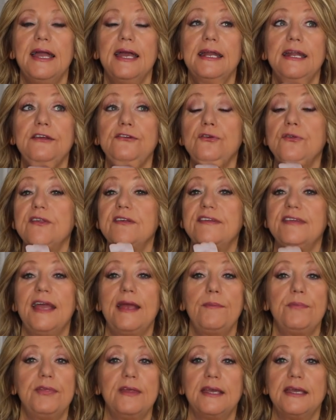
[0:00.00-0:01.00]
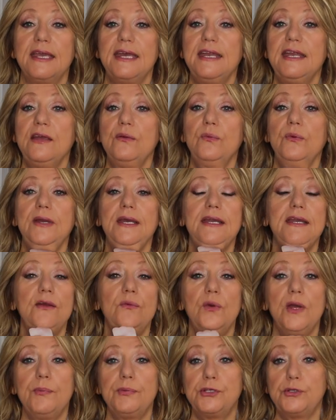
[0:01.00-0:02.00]
and I do the same thing, any,
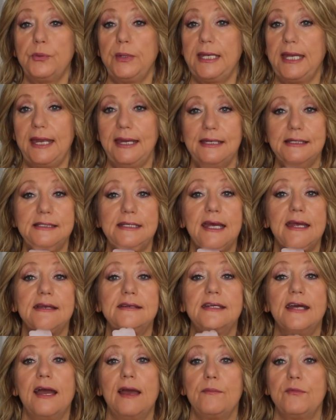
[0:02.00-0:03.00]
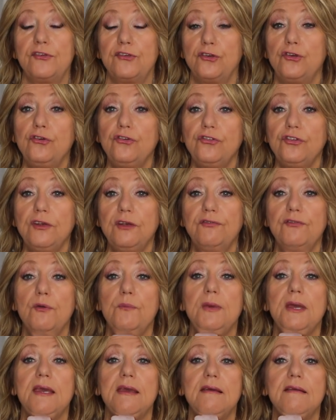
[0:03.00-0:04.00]
anywhere between 8 and 10 times, usually for
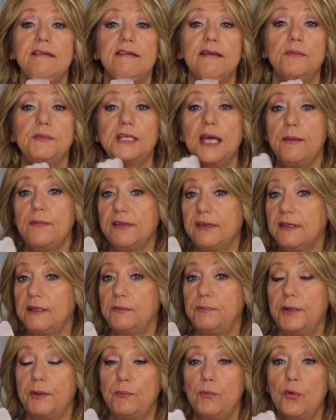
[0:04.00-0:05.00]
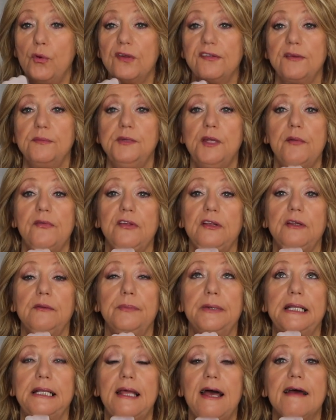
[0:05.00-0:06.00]
me, sometimes a little bit more, sometimes a little
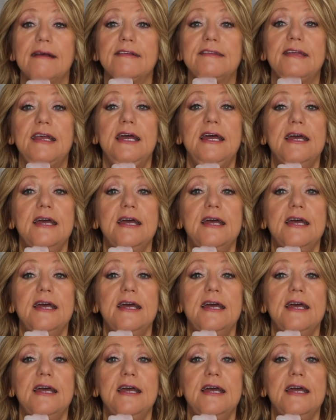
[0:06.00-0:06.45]
bit less,